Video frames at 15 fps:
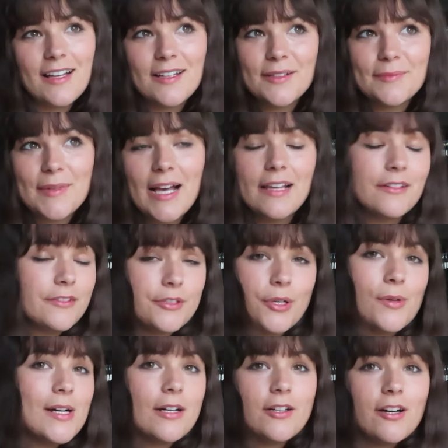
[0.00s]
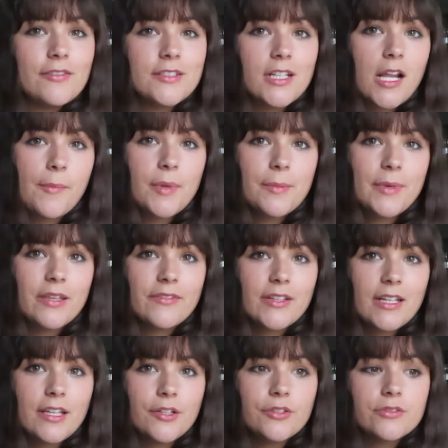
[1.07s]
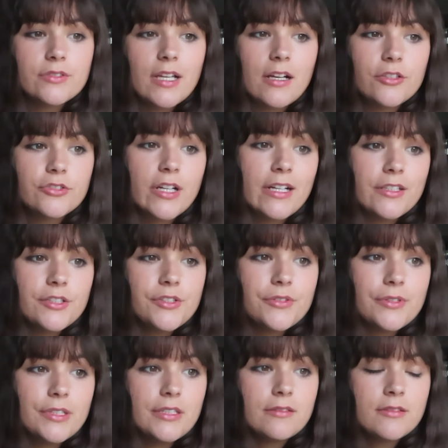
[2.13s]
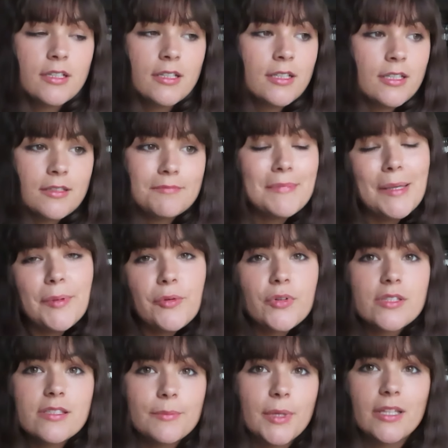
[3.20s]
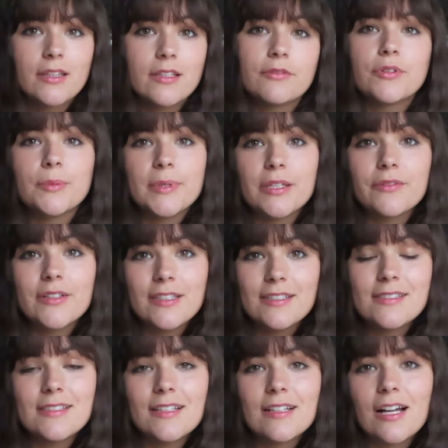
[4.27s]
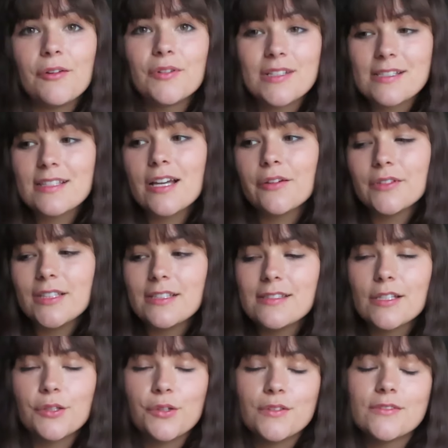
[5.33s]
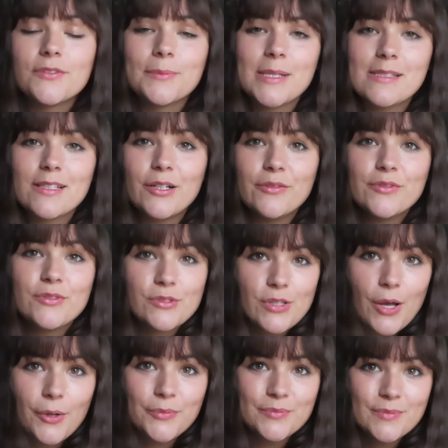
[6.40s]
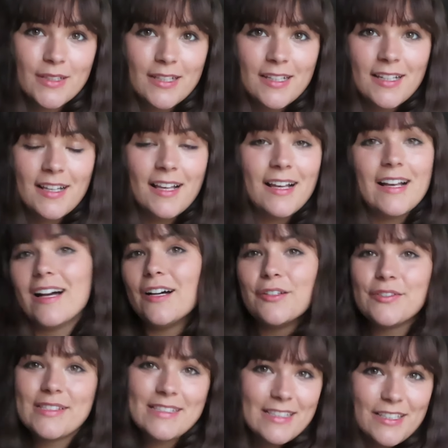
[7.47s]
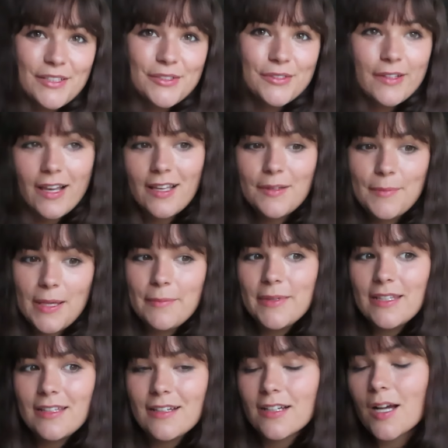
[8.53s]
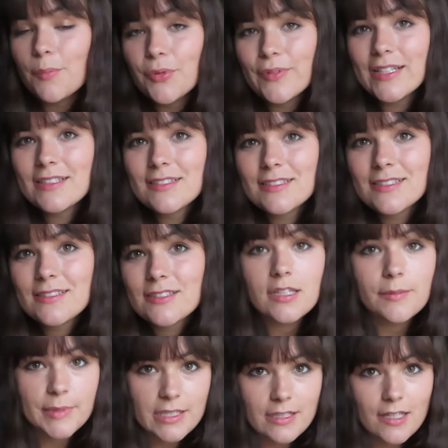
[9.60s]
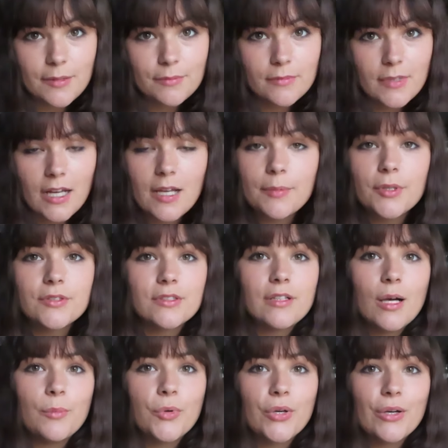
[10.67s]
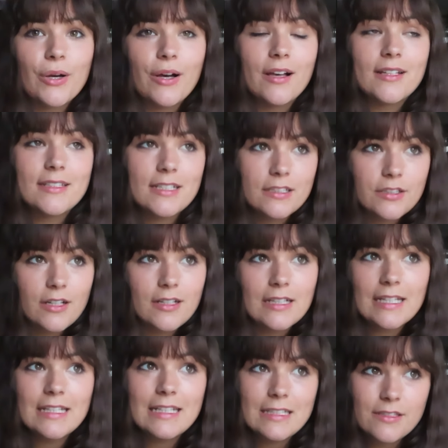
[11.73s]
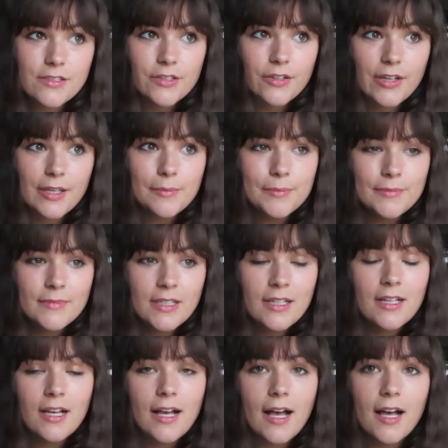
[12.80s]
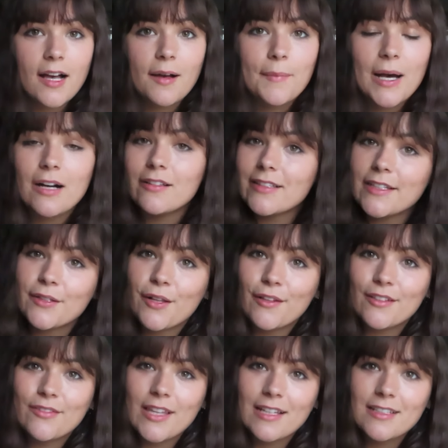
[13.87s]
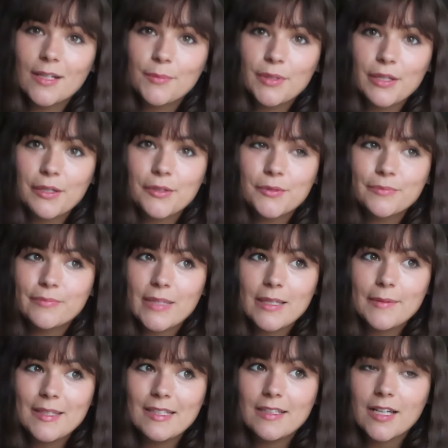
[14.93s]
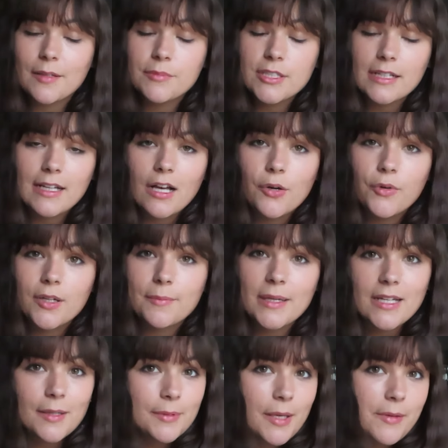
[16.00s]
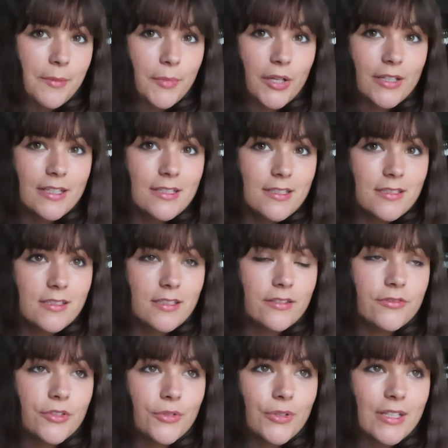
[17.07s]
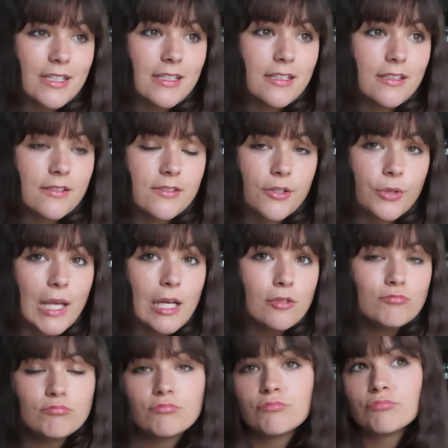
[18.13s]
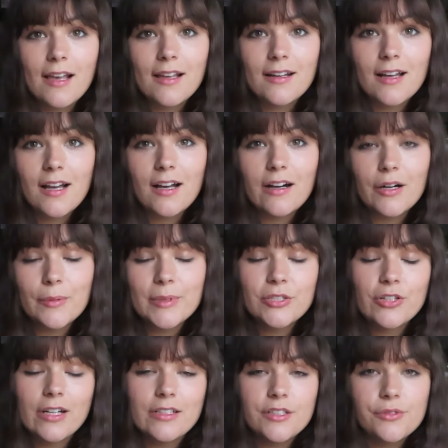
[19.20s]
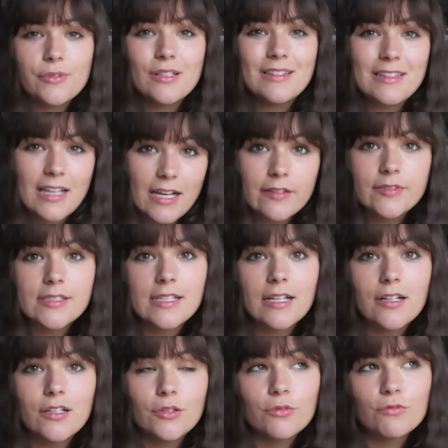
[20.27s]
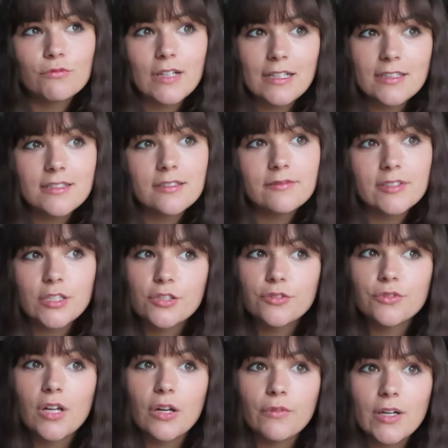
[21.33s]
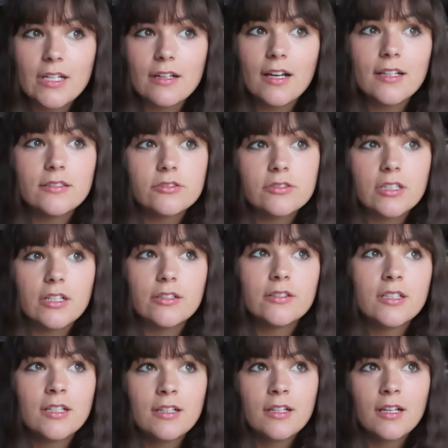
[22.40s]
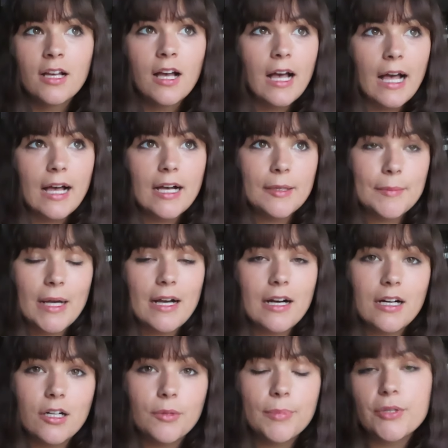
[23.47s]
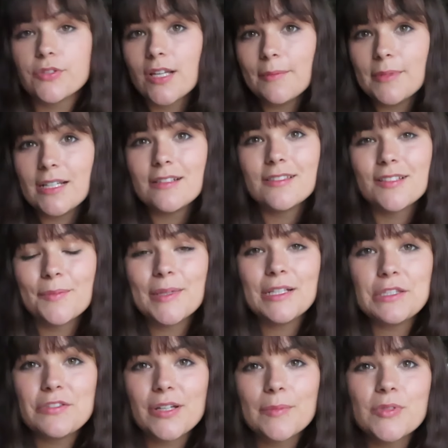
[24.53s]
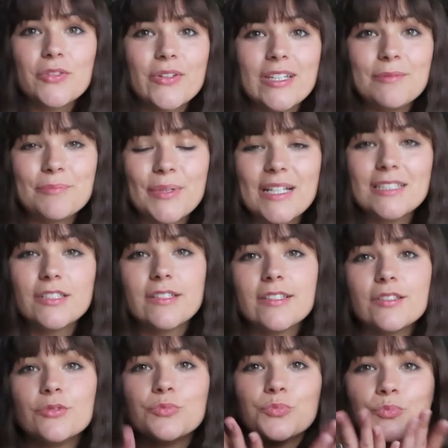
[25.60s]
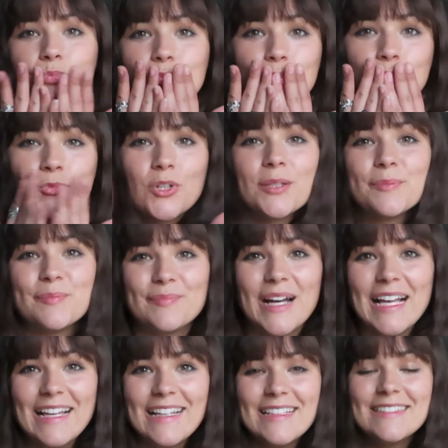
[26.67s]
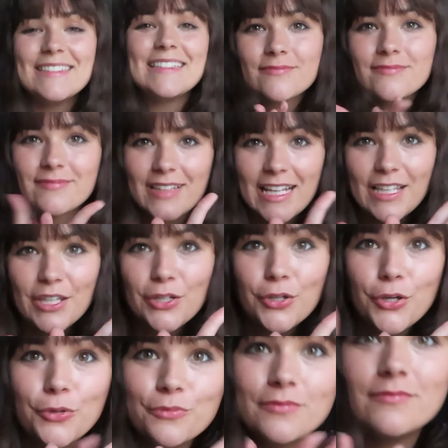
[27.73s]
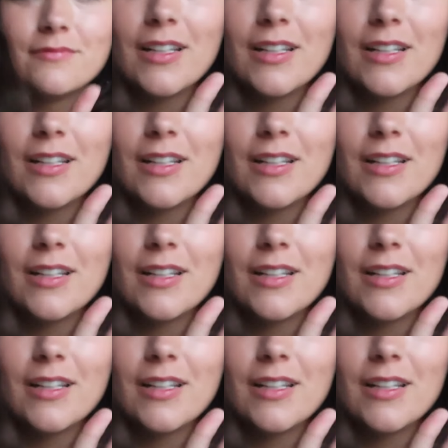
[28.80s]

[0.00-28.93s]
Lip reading: I don't know how often I'm going to make videos. I'll try to do it maybe once a month if we're being realistic. I want to set realistic goals for myself. So I'll see you in maybe a couple weeks. In the meantime, I post a lot more on TikTok and Instagram. I'll link all of that down below. Maybe come check out one of my upcoming markets if you're in SoCal. And I'll be trying to do a live sale relatively soon on Whatnot. So I'll post updates on my Instagram story. But bye. Thank you.